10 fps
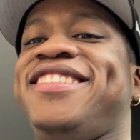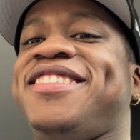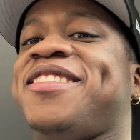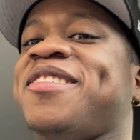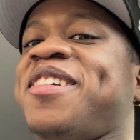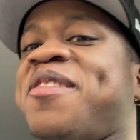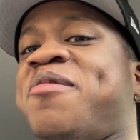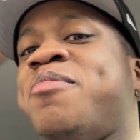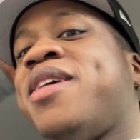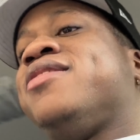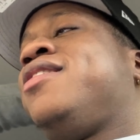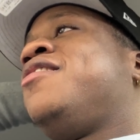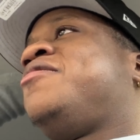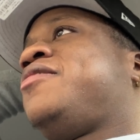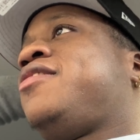So yeah, we about to go
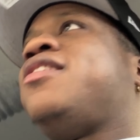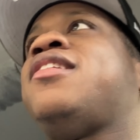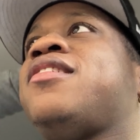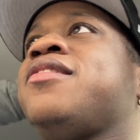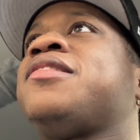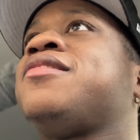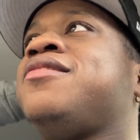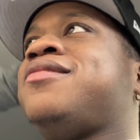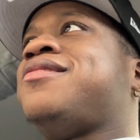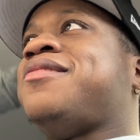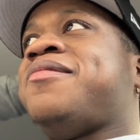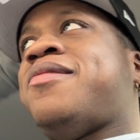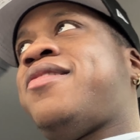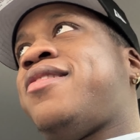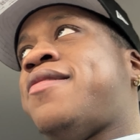in um,
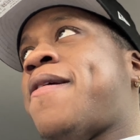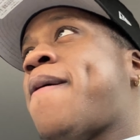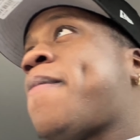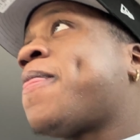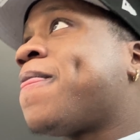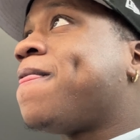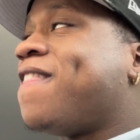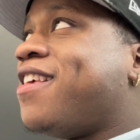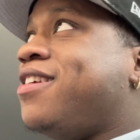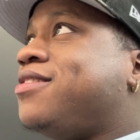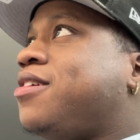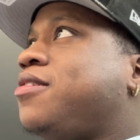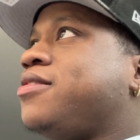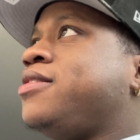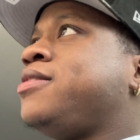and talk
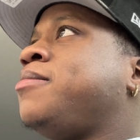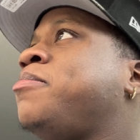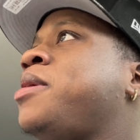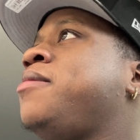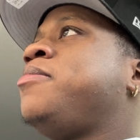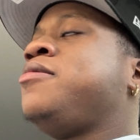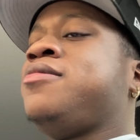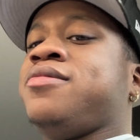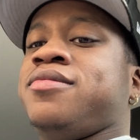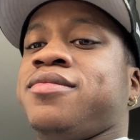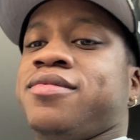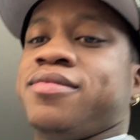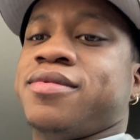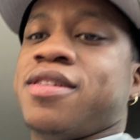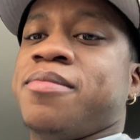to some people
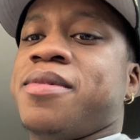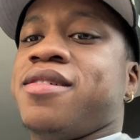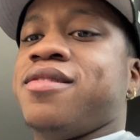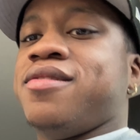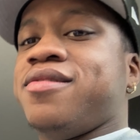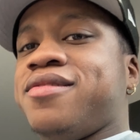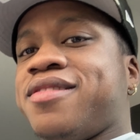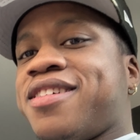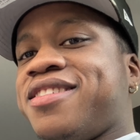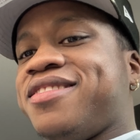about. Oh, I didn't